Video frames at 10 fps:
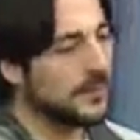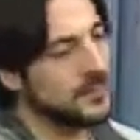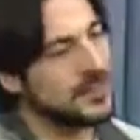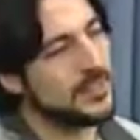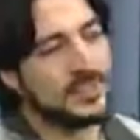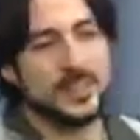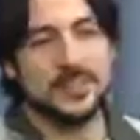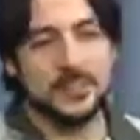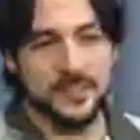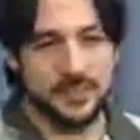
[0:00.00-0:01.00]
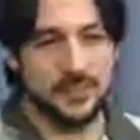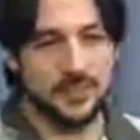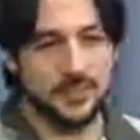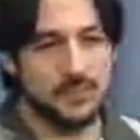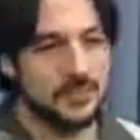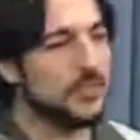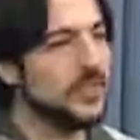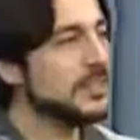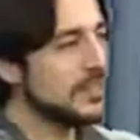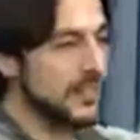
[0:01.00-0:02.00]
in a sense, leaders, not
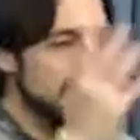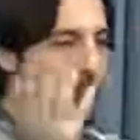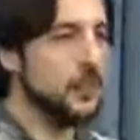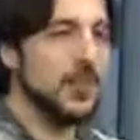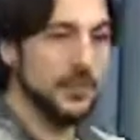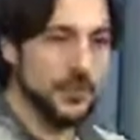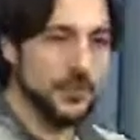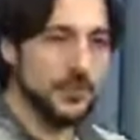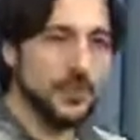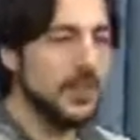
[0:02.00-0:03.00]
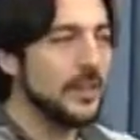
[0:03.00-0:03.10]
necessarily well known,